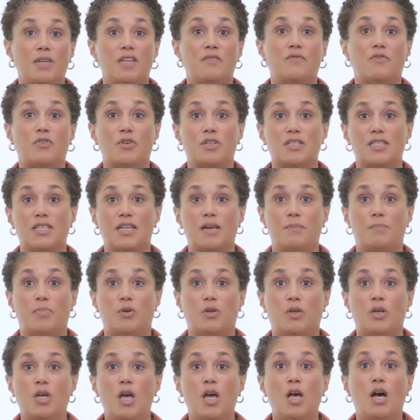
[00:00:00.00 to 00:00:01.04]
be, for
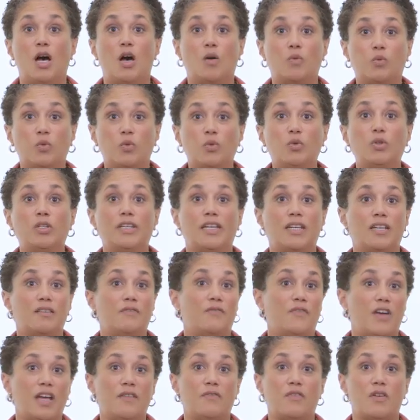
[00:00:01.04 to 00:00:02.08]
example, a ruling in
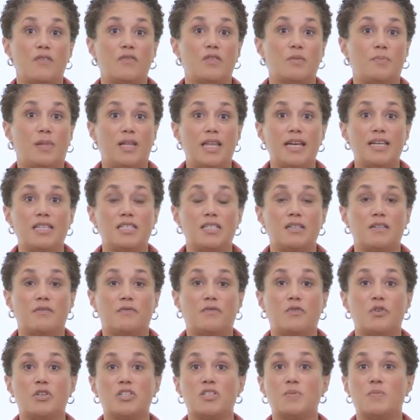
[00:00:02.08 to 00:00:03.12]
favor of the plaintiff
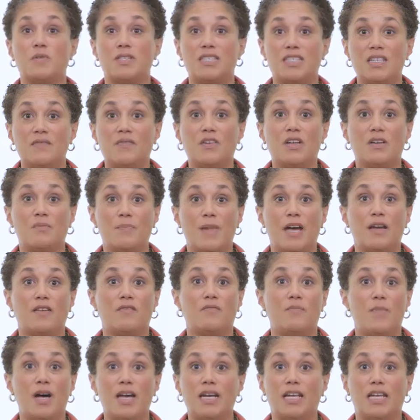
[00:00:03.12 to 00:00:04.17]
for a specific amount of
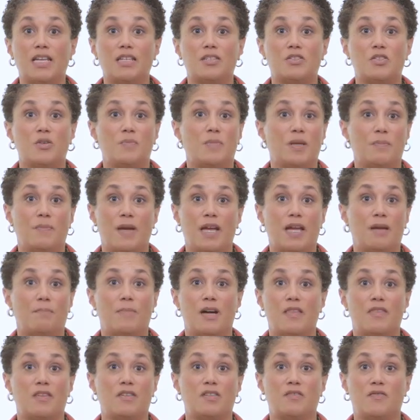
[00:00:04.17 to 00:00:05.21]
money to be paid
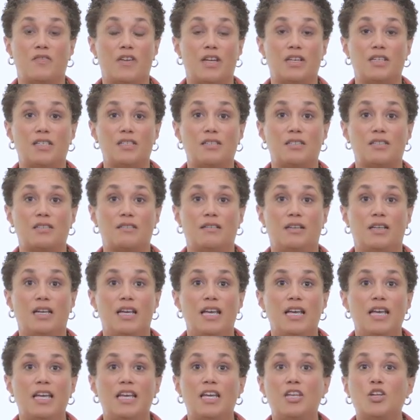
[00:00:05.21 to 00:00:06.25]
by the defendant.
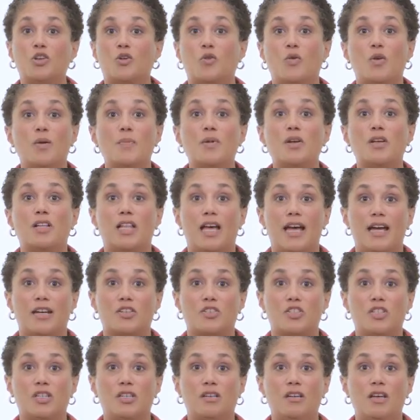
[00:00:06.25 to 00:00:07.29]
In a criminal
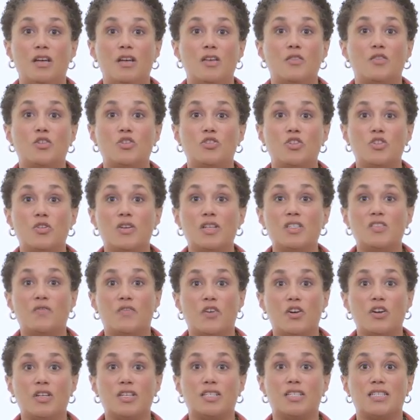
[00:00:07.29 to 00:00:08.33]
action, the jury's
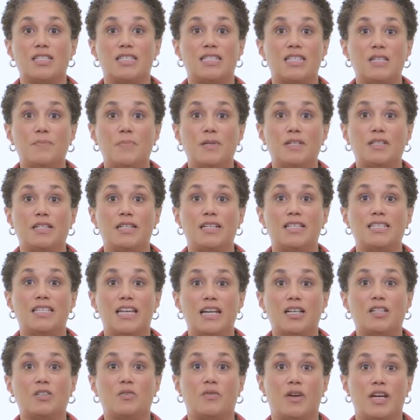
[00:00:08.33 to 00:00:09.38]
verdict is typically a
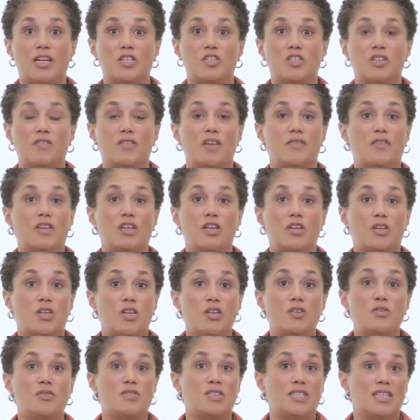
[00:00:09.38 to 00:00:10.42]
declaration that the
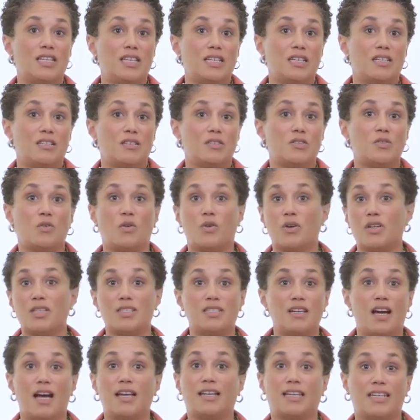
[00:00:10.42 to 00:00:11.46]
accused is or is
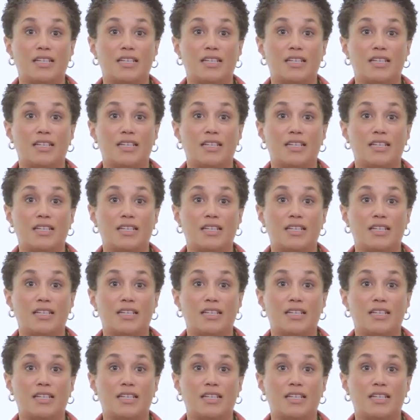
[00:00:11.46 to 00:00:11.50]
not